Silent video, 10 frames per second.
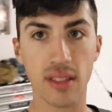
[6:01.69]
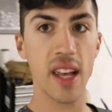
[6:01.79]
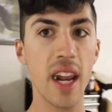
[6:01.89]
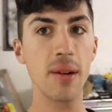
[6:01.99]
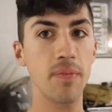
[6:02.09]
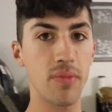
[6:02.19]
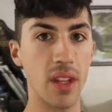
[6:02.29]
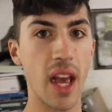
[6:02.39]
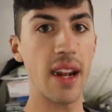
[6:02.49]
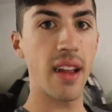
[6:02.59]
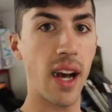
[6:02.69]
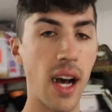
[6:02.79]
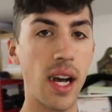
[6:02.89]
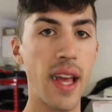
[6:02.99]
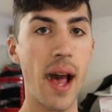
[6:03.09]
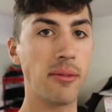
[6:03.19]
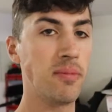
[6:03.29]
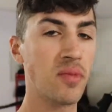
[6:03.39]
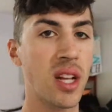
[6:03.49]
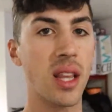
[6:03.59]
setup. And yeah,
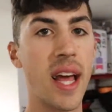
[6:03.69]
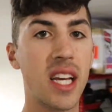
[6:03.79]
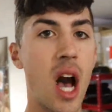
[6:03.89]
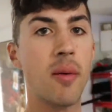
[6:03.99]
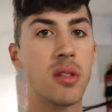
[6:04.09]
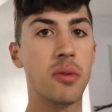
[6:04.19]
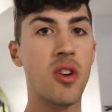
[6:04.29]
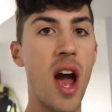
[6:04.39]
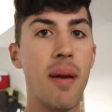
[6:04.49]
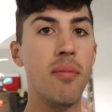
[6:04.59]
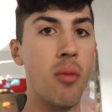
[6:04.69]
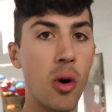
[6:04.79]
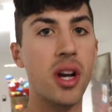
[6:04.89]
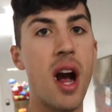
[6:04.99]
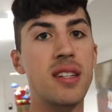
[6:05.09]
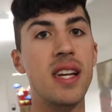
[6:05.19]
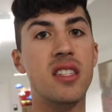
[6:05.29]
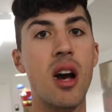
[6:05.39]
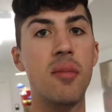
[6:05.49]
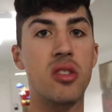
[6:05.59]
like, comment, subscribe. More
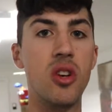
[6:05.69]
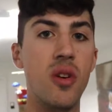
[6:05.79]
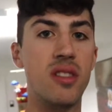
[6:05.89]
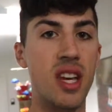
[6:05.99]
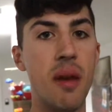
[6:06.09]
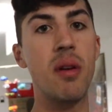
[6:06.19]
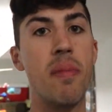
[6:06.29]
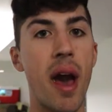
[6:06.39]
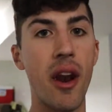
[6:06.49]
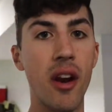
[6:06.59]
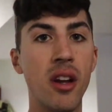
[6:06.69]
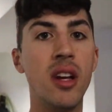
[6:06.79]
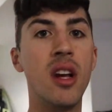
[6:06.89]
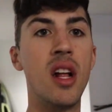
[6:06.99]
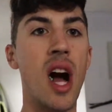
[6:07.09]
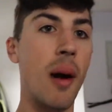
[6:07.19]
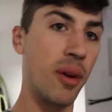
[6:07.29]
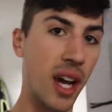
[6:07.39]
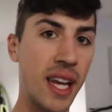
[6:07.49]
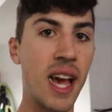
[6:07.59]
content's coming soon. It's gonna be better.
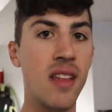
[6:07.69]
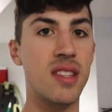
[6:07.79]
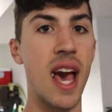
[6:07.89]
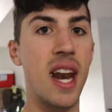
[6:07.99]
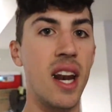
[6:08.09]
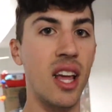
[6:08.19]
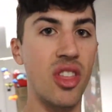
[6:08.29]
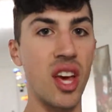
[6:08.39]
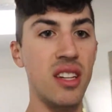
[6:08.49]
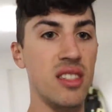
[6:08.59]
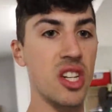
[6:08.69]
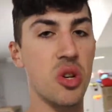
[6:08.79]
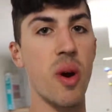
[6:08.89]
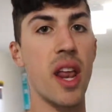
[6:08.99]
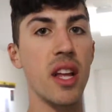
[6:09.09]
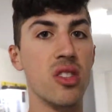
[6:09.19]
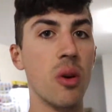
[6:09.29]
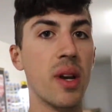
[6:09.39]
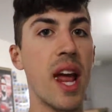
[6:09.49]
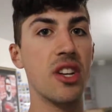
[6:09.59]
I'm gonna get this editing thing situated
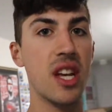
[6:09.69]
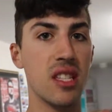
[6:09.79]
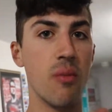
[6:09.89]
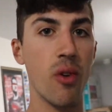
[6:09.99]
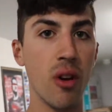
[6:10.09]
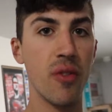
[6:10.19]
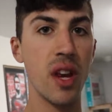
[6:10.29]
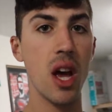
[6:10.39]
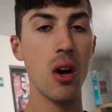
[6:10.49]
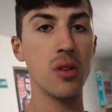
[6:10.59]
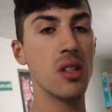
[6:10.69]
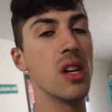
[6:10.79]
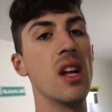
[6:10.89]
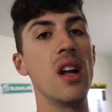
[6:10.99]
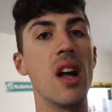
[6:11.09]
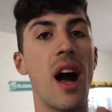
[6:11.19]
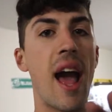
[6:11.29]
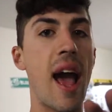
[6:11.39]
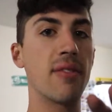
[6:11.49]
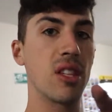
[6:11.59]
so we can actually get some real videos.
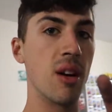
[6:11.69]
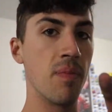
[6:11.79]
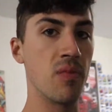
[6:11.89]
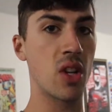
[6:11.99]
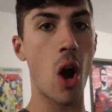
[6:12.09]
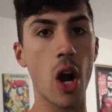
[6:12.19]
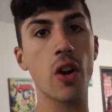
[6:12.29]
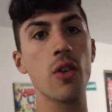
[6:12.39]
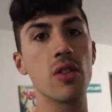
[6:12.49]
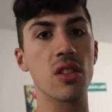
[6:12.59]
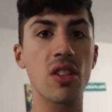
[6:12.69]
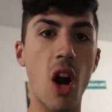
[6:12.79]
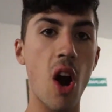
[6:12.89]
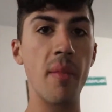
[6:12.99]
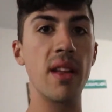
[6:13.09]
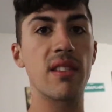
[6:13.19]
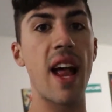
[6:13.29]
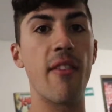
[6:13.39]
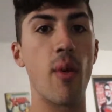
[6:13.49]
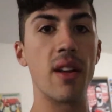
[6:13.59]
I have some car cruising car meets
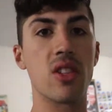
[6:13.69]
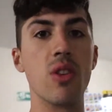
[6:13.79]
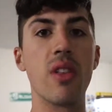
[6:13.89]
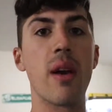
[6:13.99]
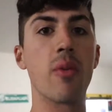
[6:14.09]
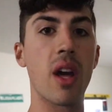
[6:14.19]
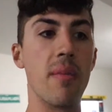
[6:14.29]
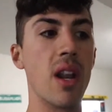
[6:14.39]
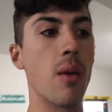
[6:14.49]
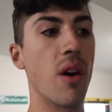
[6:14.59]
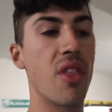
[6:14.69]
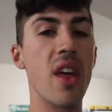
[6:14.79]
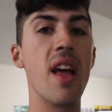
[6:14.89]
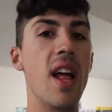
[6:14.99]
that I've went to that we're gonna meet up with.